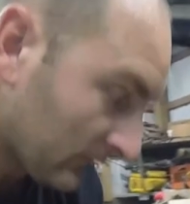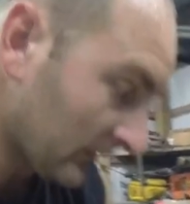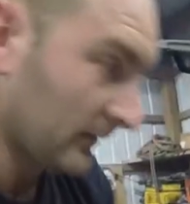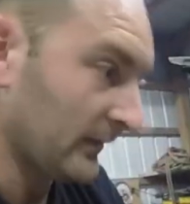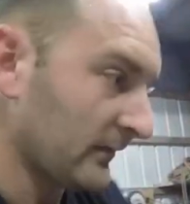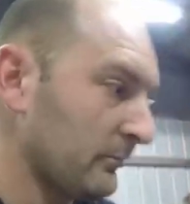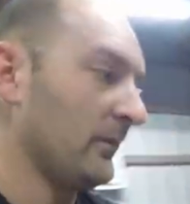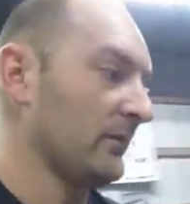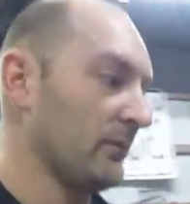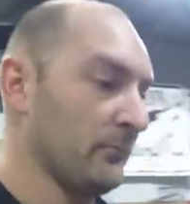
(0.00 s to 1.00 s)
None likes
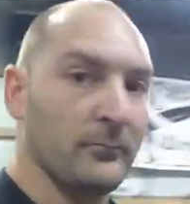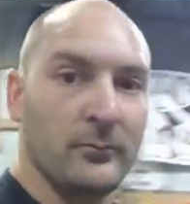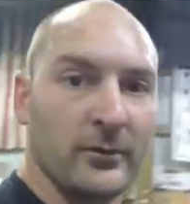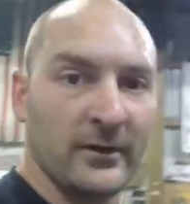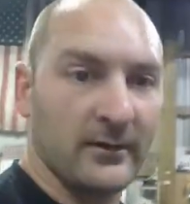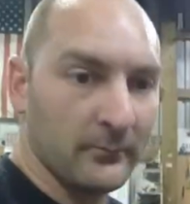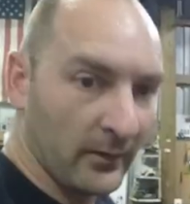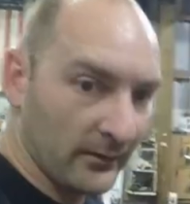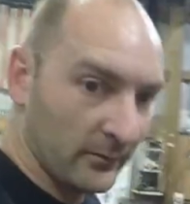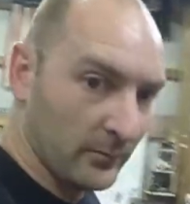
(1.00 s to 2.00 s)
putting some pretty
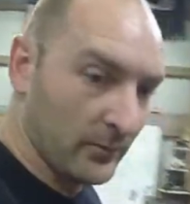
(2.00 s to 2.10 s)
brand new